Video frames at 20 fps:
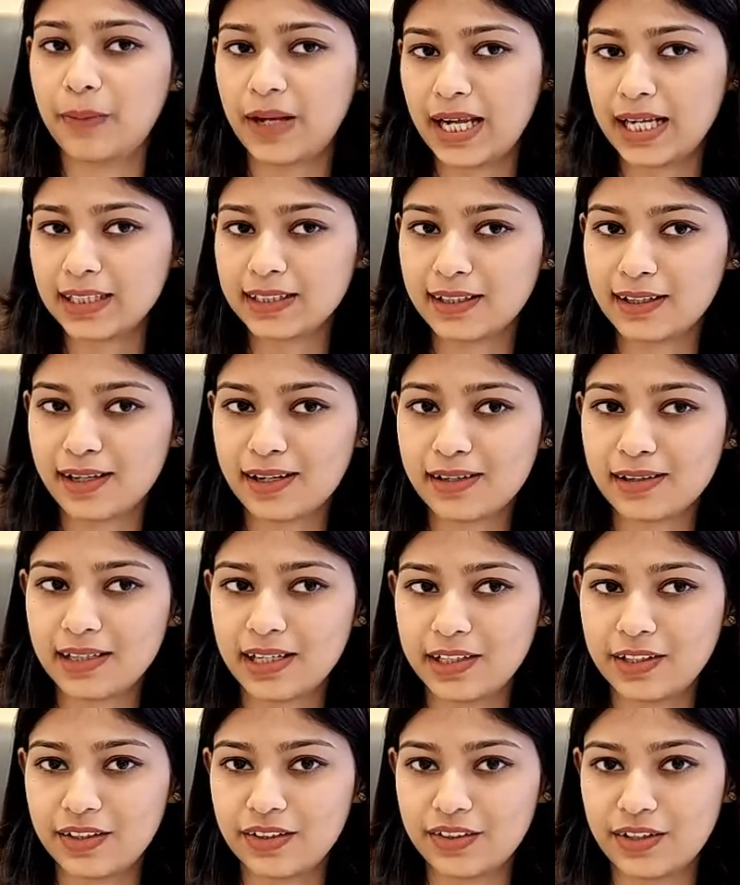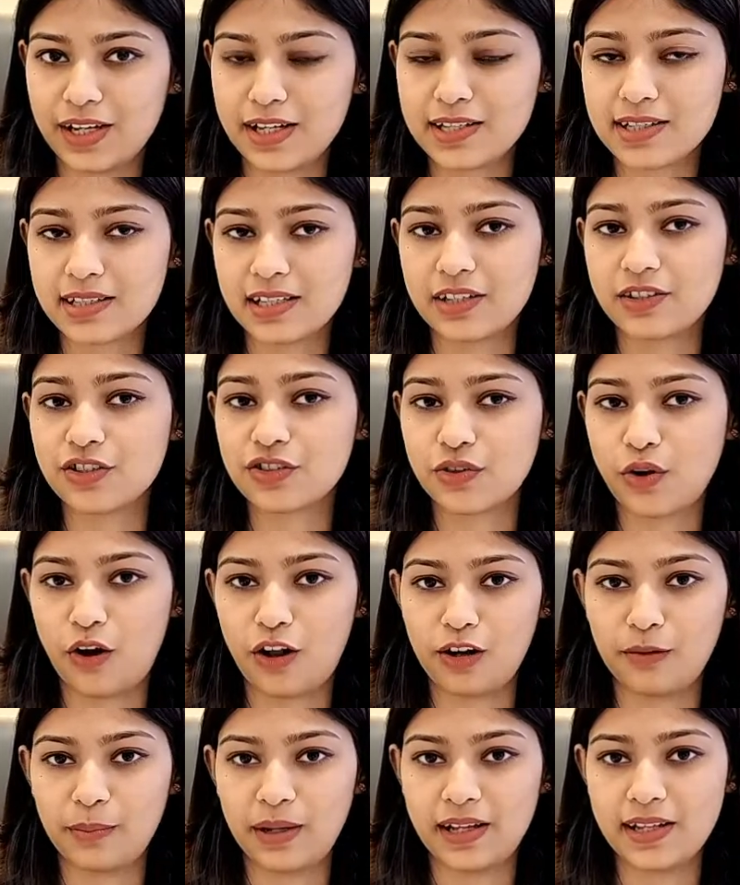pay their interest
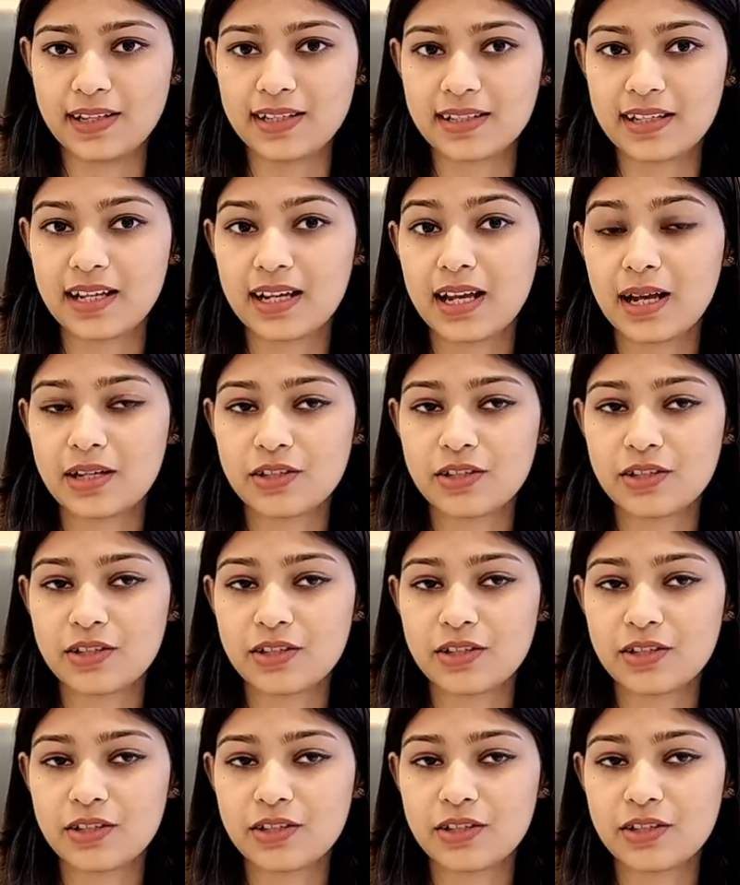installments,